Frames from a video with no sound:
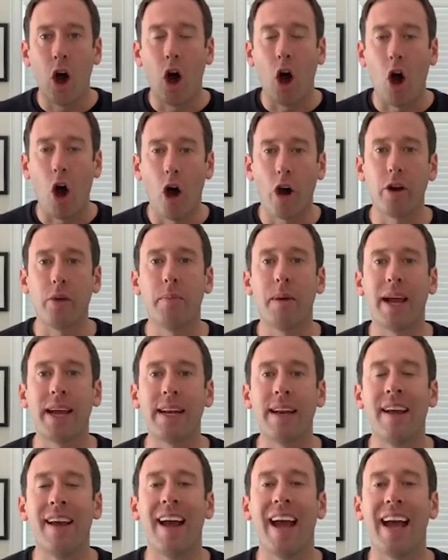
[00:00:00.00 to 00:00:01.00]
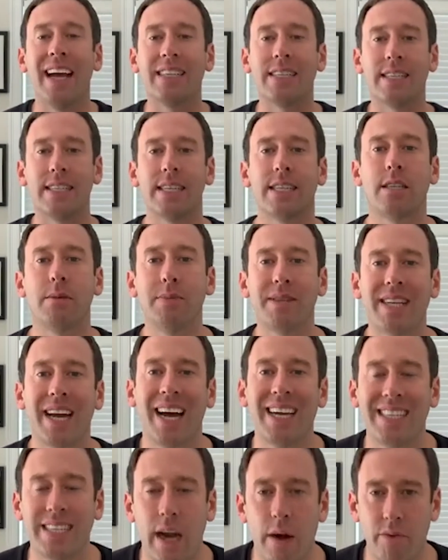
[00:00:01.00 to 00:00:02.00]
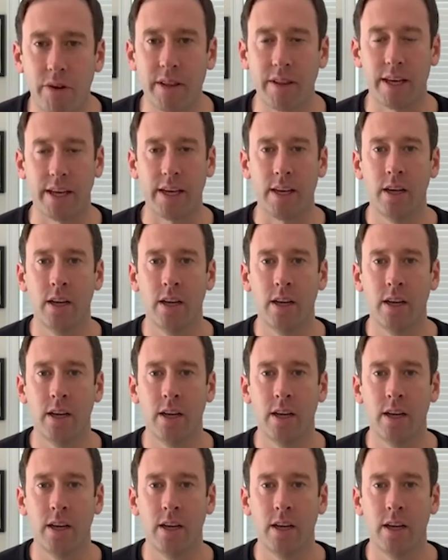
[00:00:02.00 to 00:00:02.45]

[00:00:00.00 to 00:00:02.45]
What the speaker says: automate, and systematize everything.